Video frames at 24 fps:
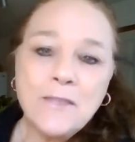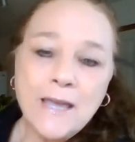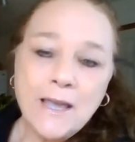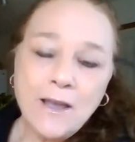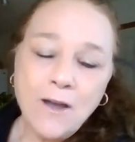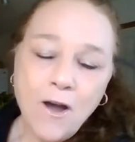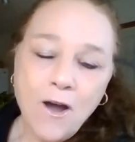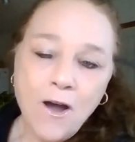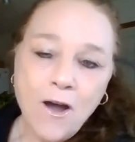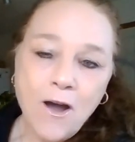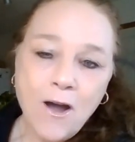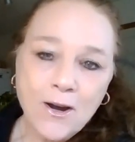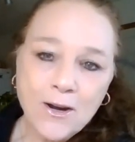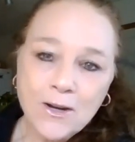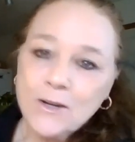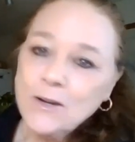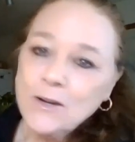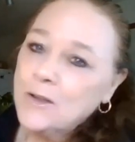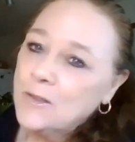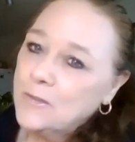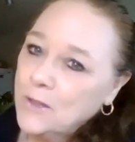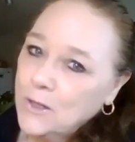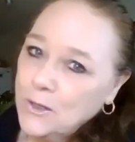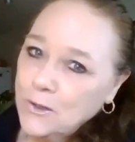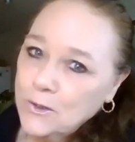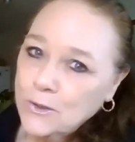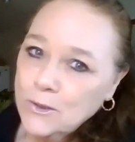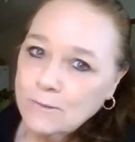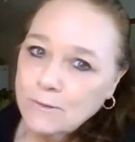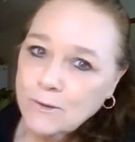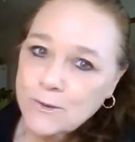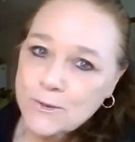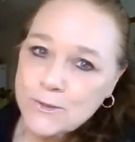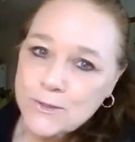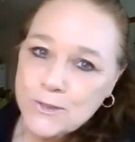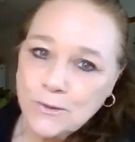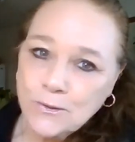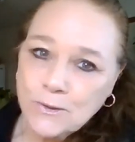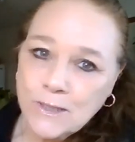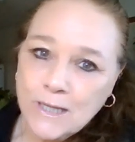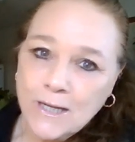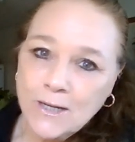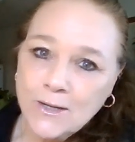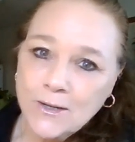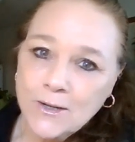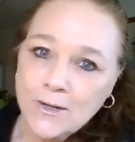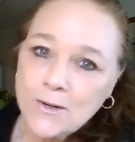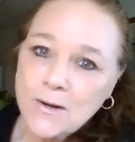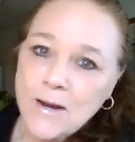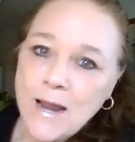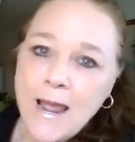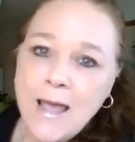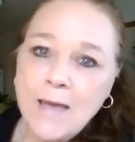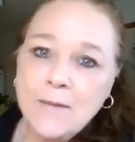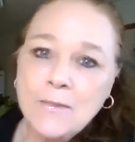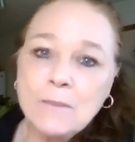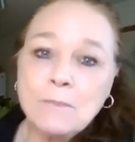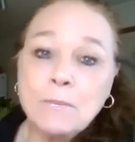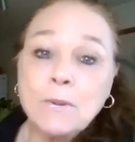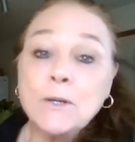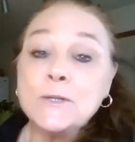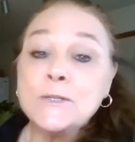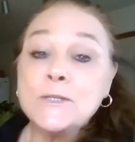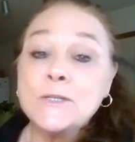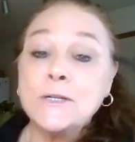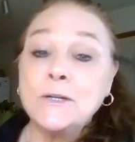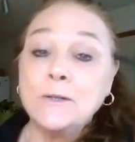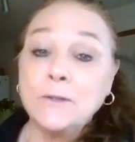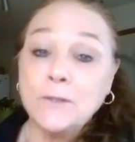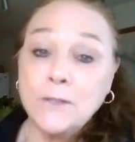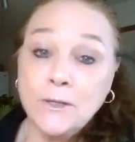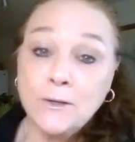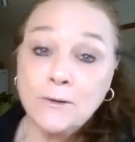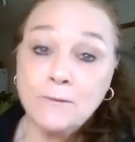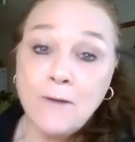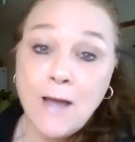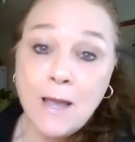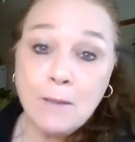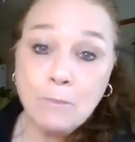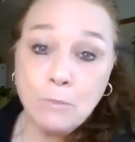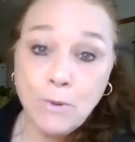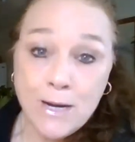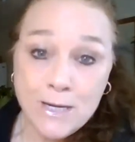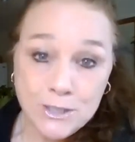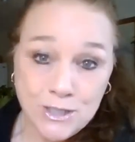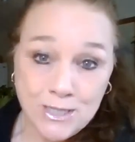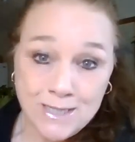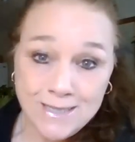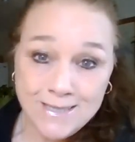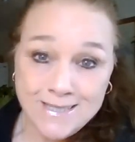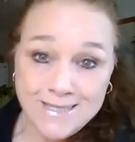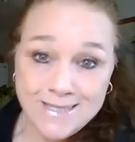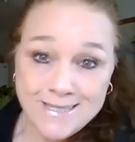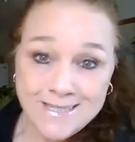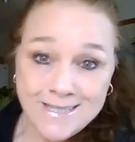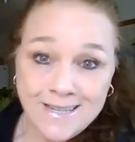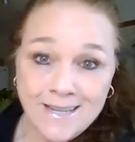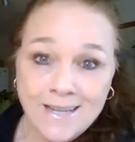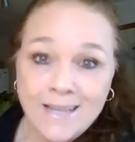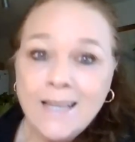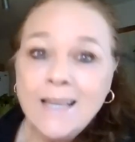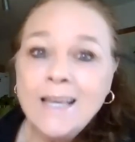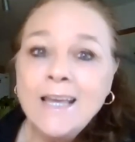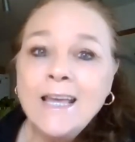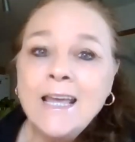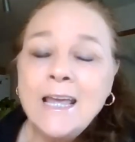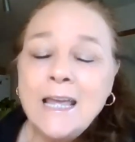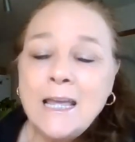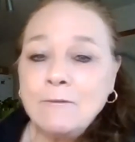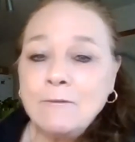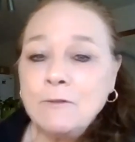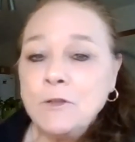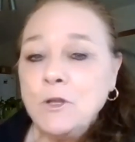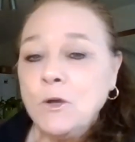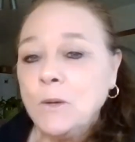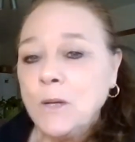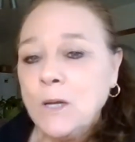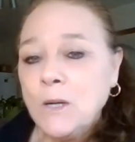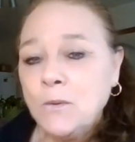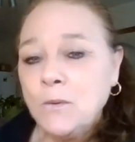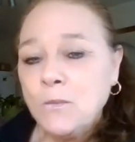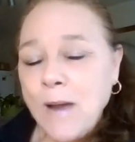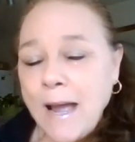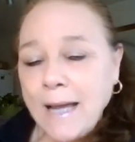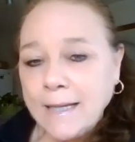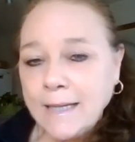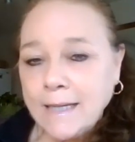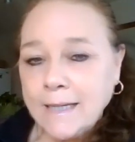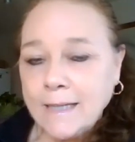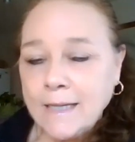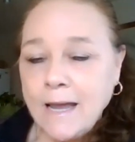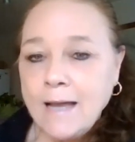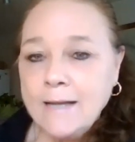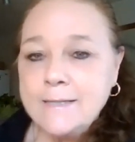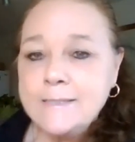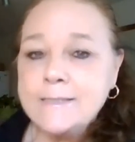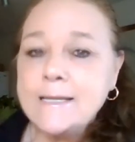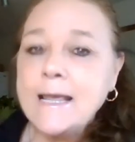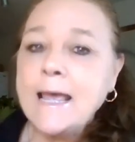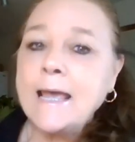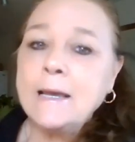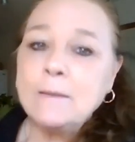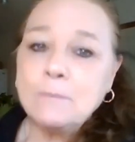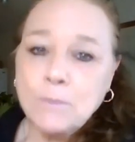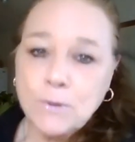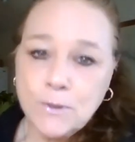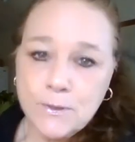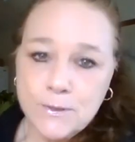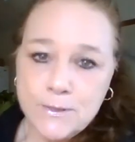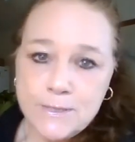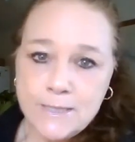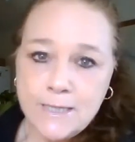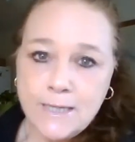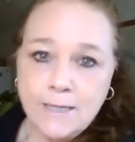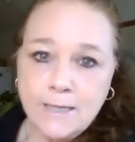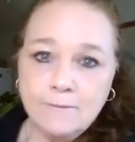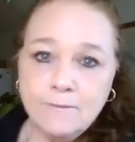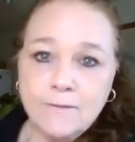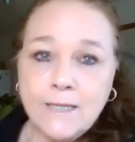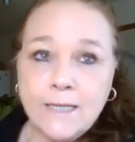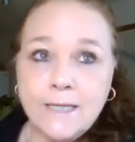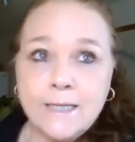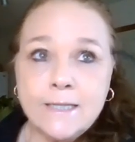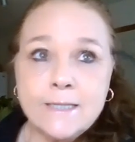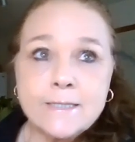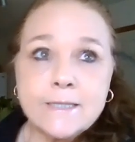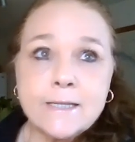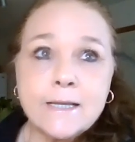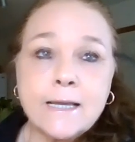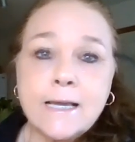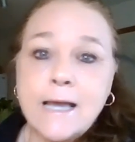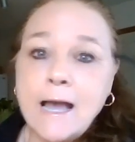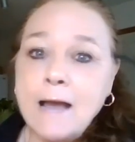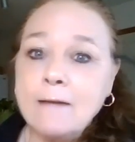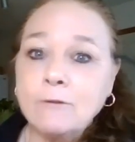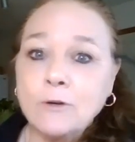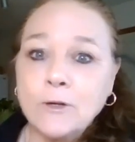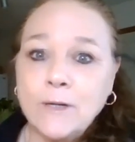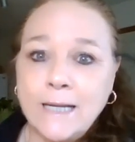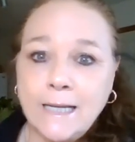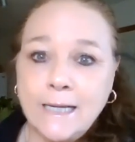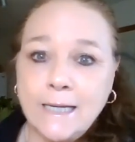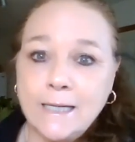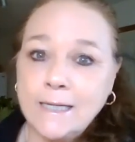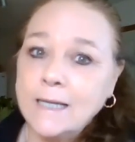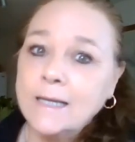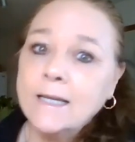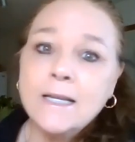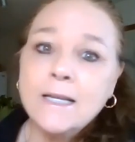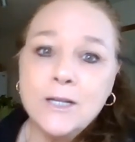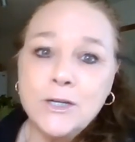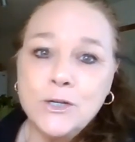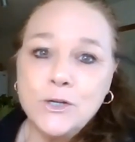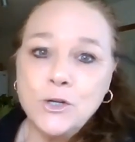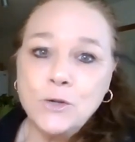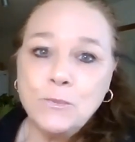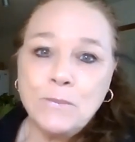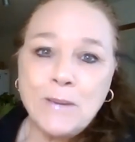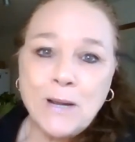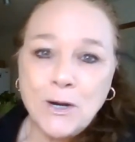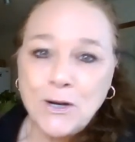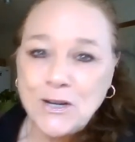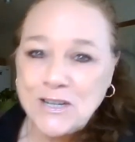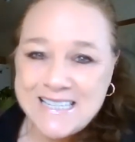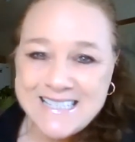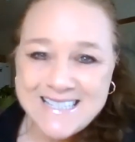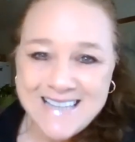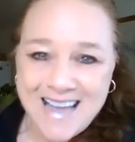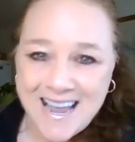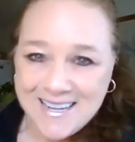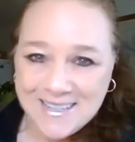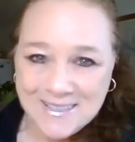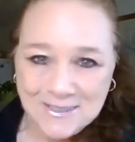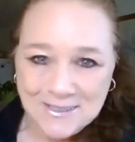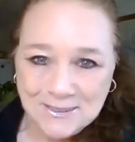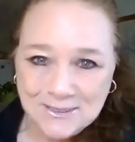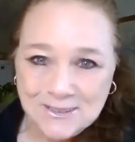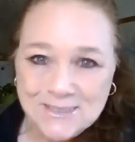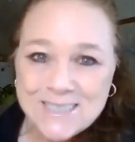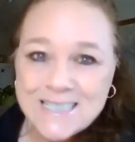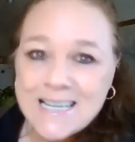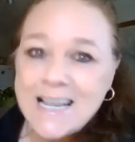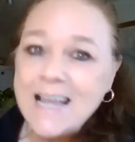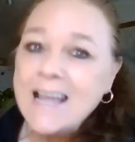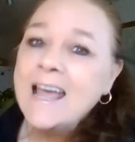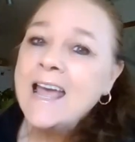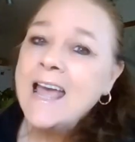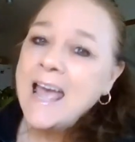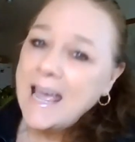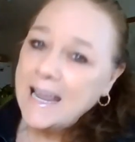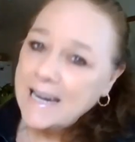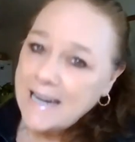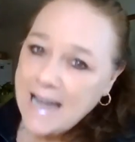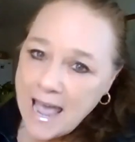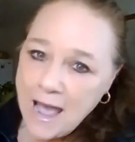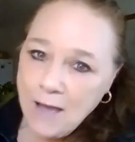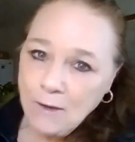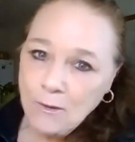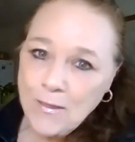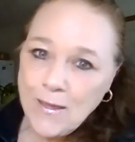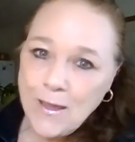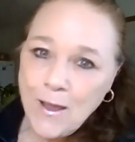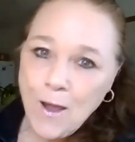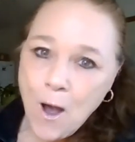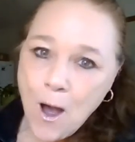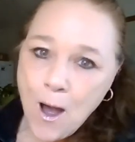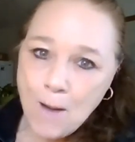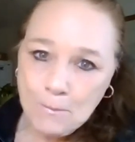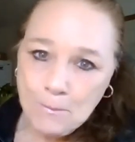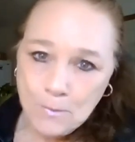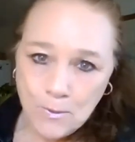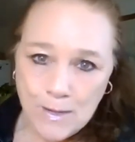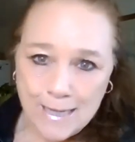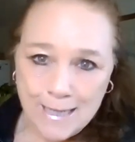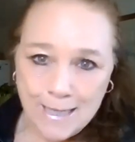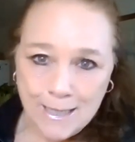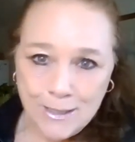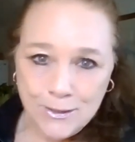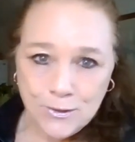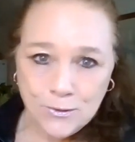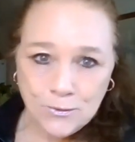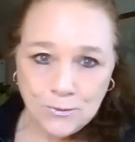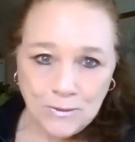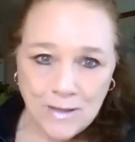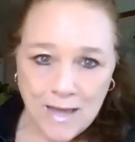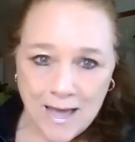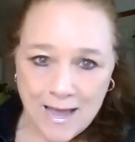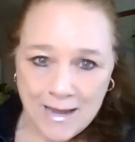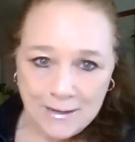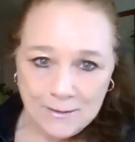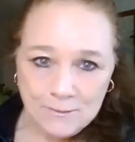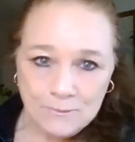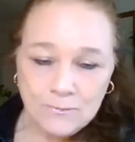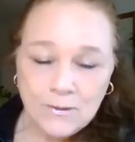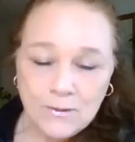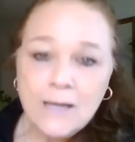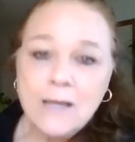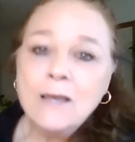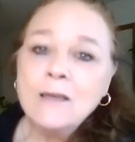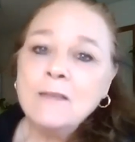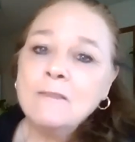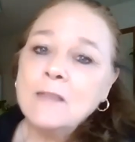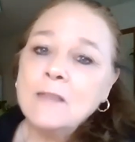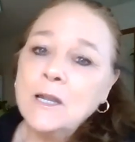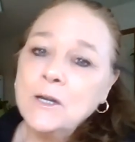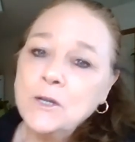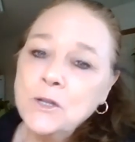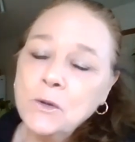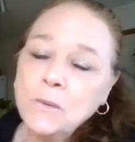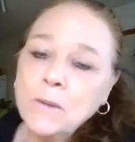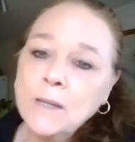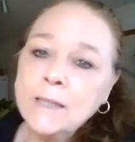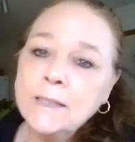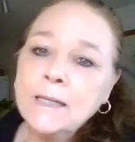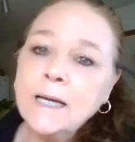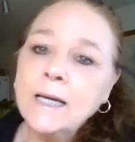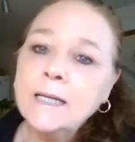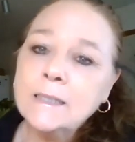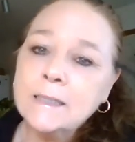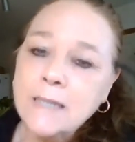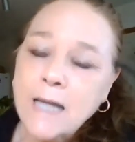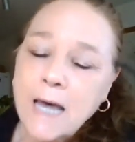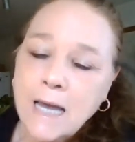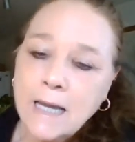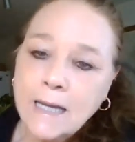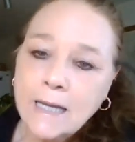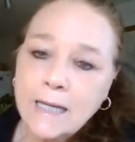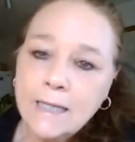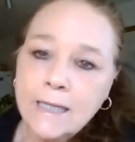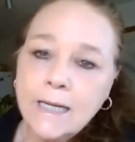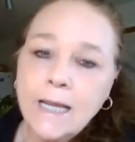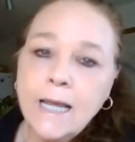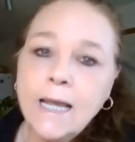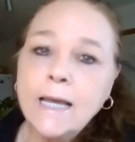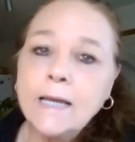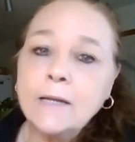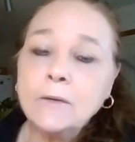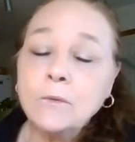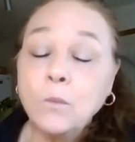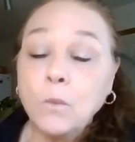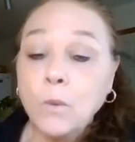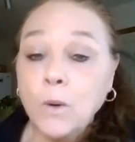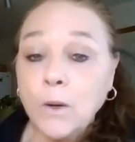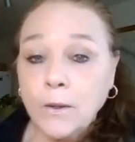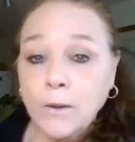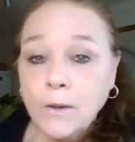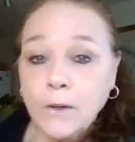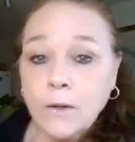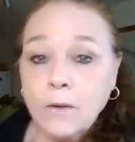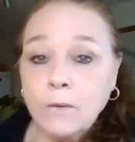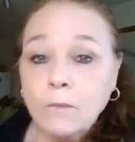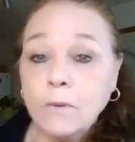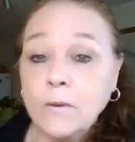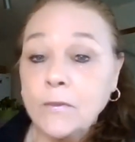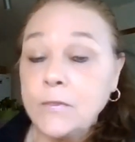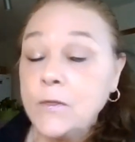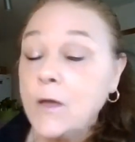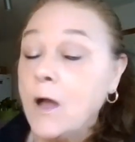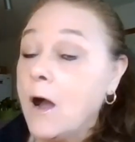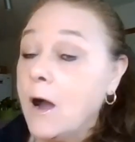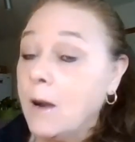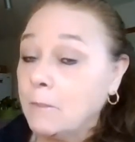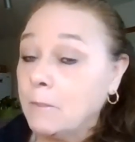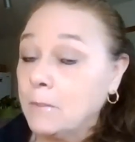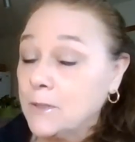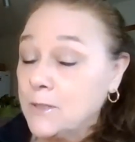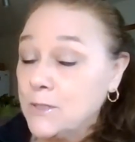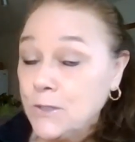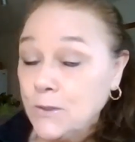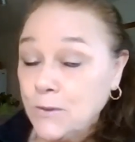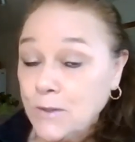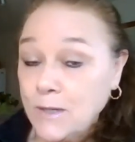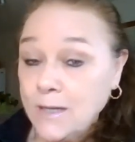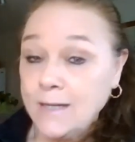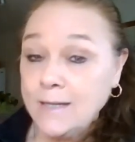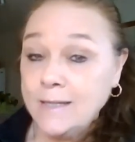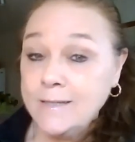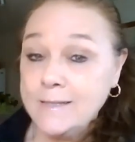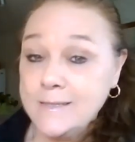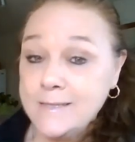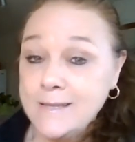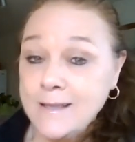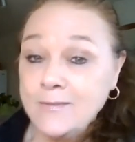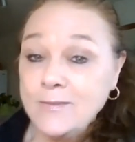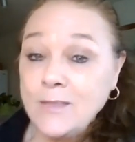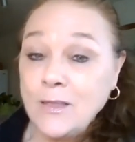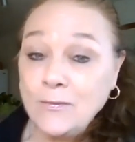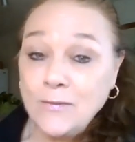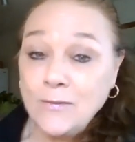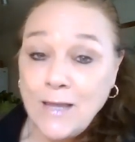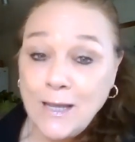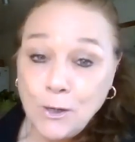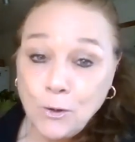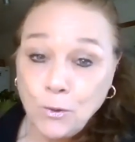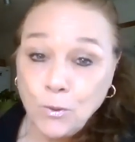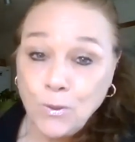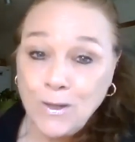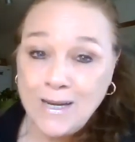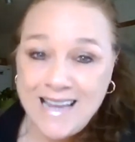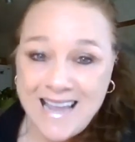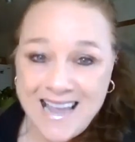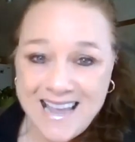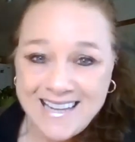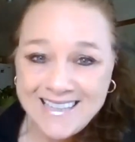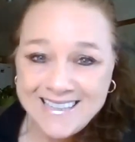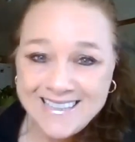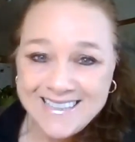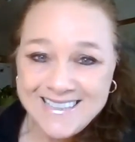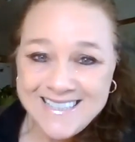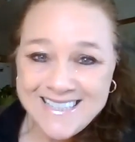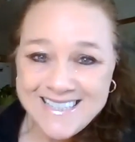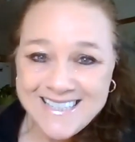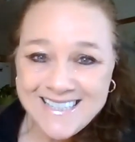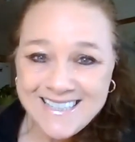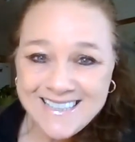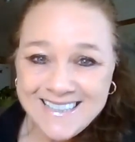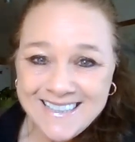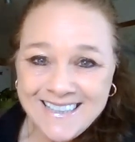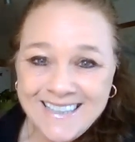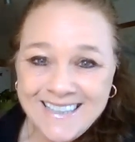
They are the universal year and the personal year vibrations. If you can recognize and perceive these governing numeric cycles and how they operate in your life, then you can align and work with the opportunities that they create.